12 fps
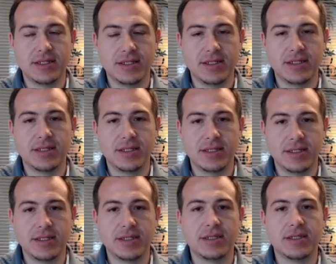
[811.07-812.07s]

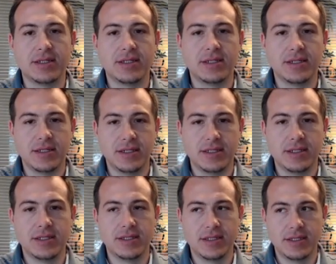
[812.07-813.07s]

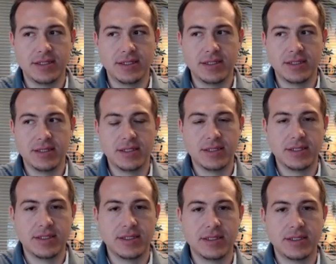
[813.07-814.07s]

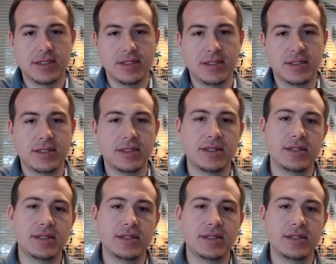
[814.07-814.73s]
No words are spoken by the person on screen.